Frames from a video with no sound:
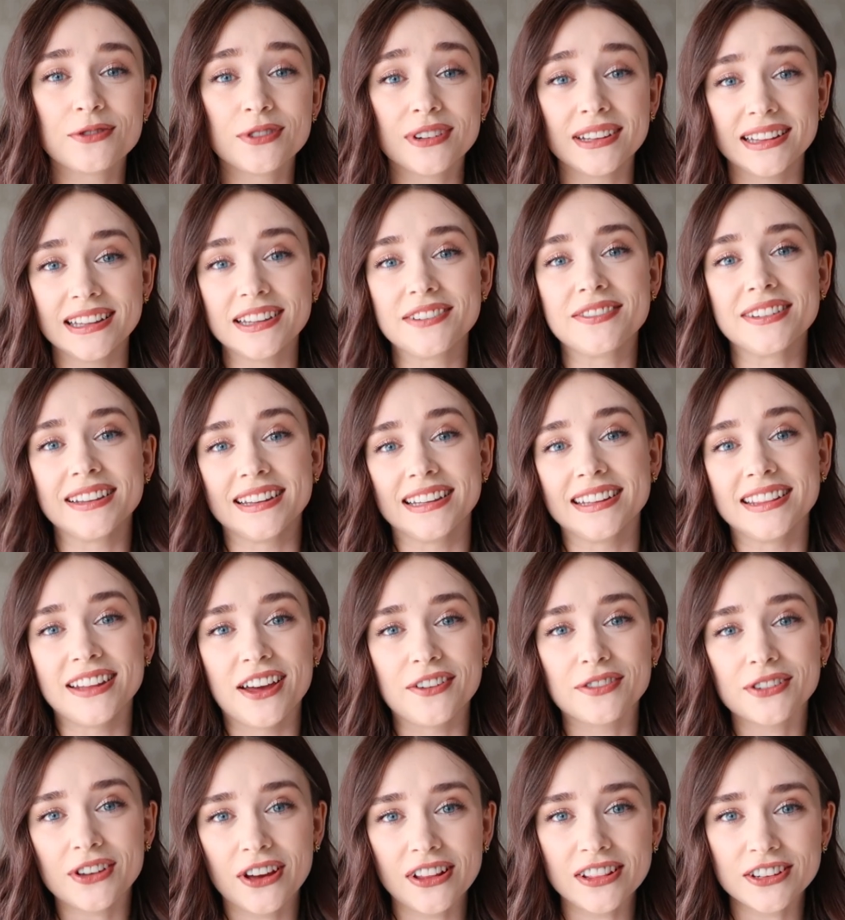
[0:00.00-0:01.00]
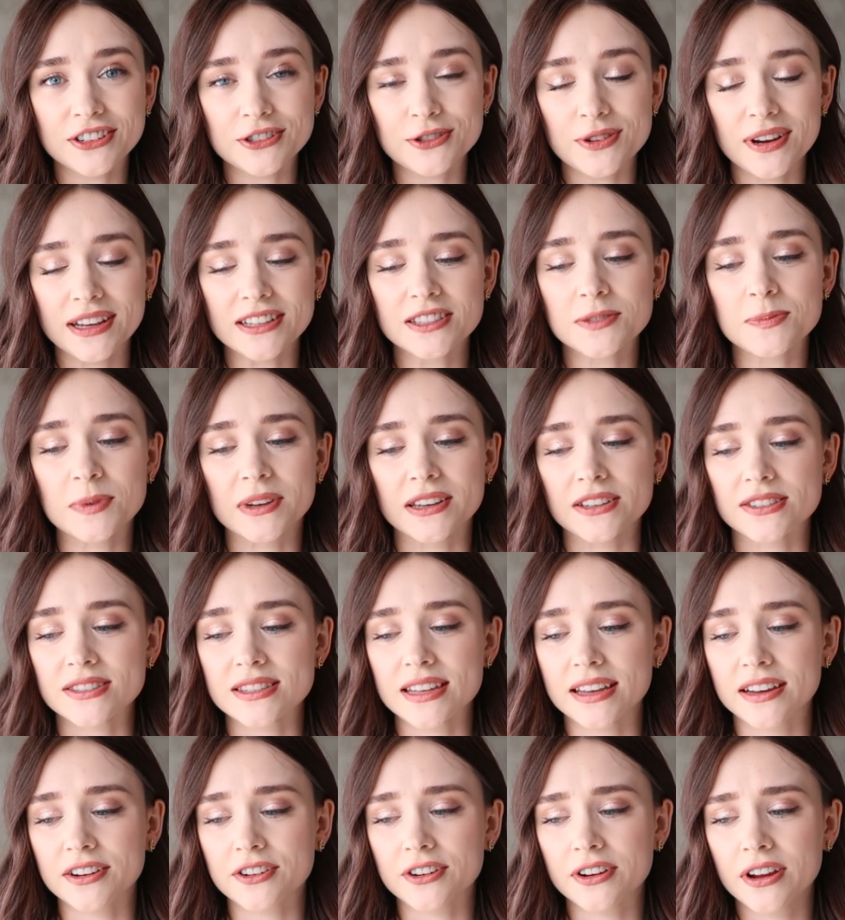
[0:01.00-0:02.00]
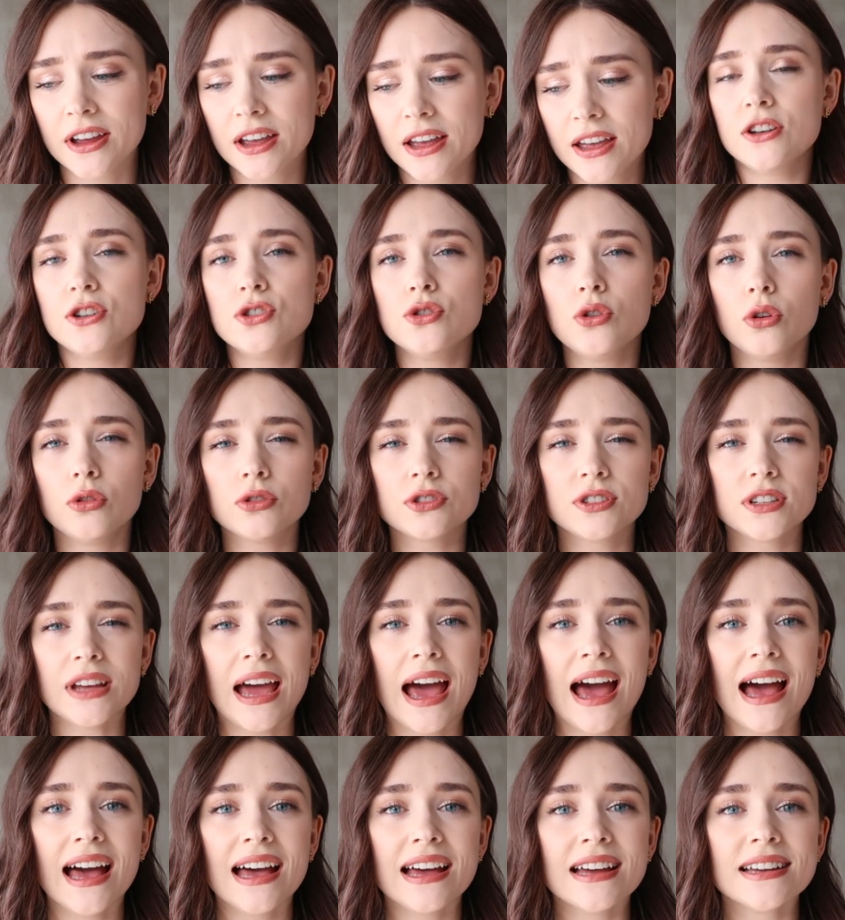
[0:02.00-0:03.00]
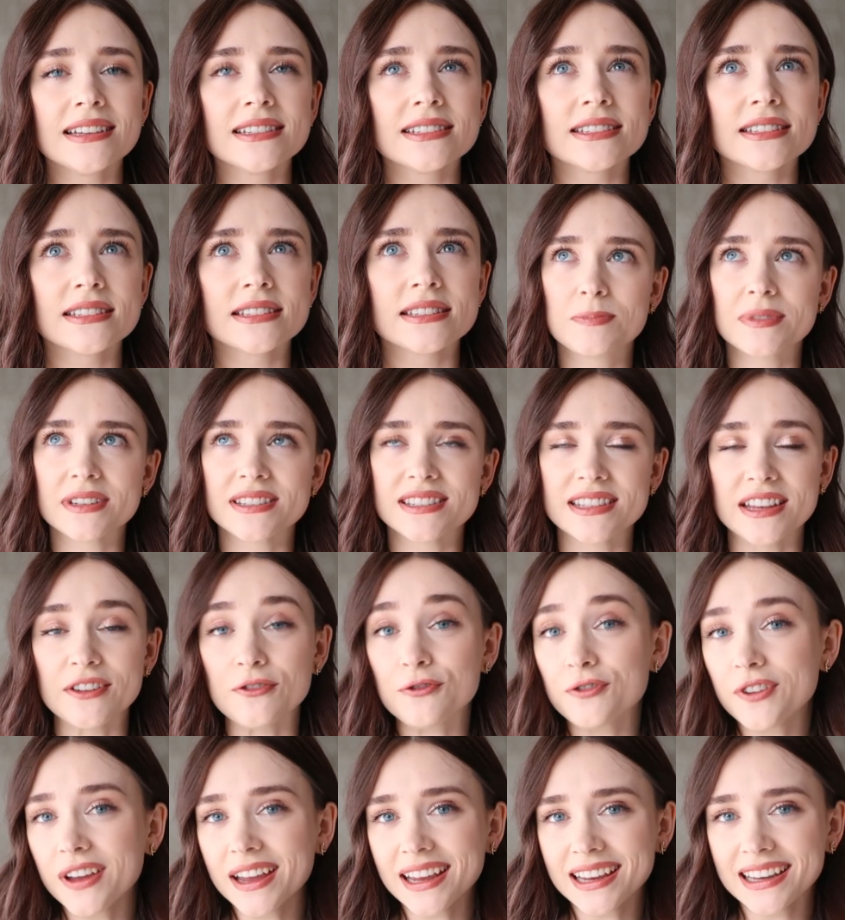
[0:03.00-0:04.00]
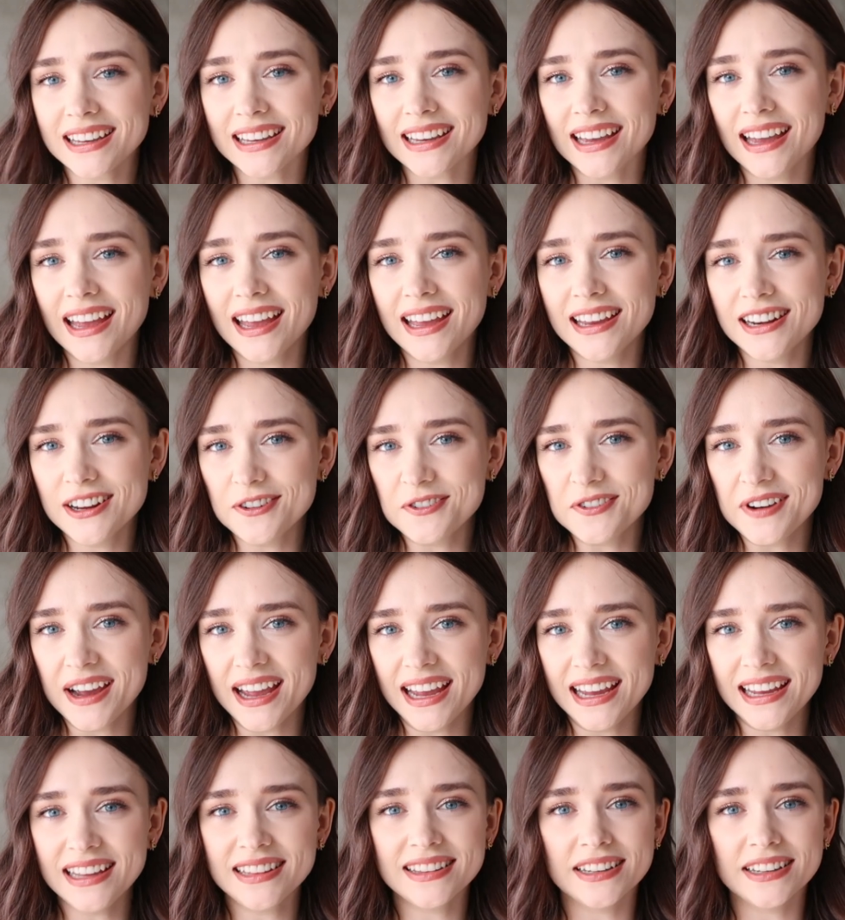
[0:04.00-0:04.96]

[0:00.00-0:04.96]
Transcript: really love color trends because they're not as specific in a way.